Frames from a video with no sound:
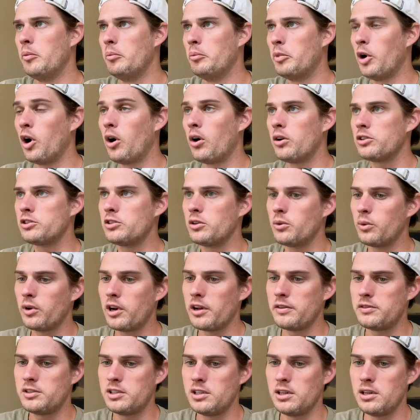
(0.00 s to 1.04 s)
But also
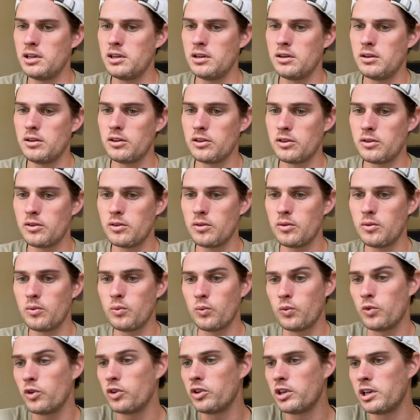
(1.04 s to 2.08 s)
what I've seen
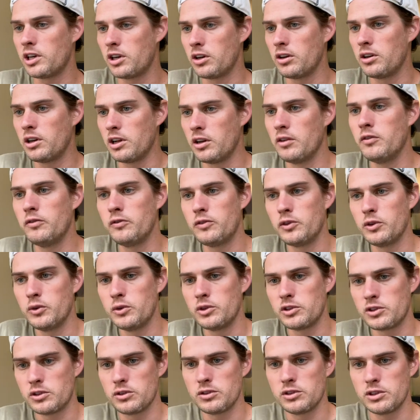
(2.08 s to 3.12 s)
really good
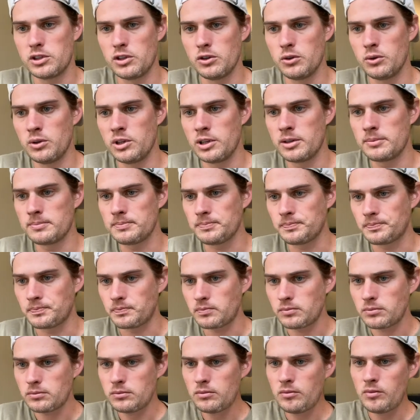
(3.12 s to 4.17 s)
influencers doing
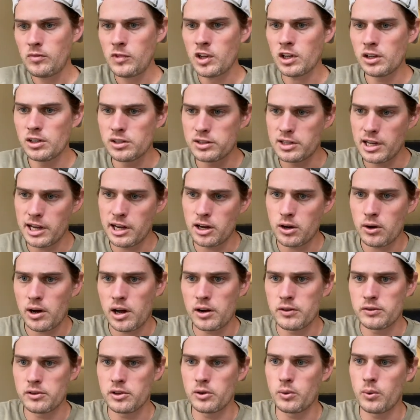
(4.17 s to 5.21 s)
is they go
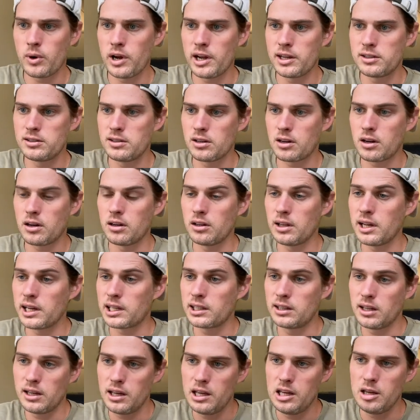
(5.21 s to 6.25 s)
out of their way to
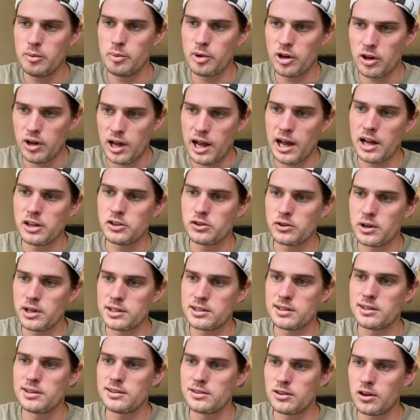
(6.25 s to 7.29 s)
collect the email
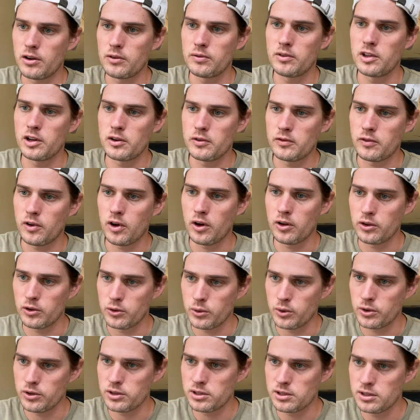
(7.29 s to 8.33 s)
addresses of their
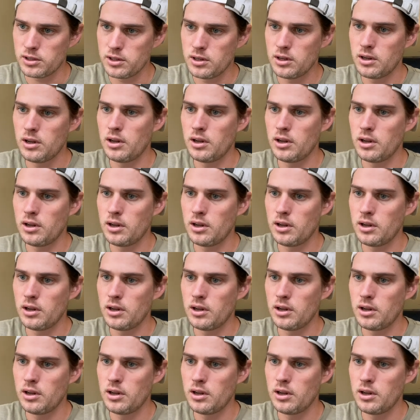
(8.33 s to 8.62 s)
followers,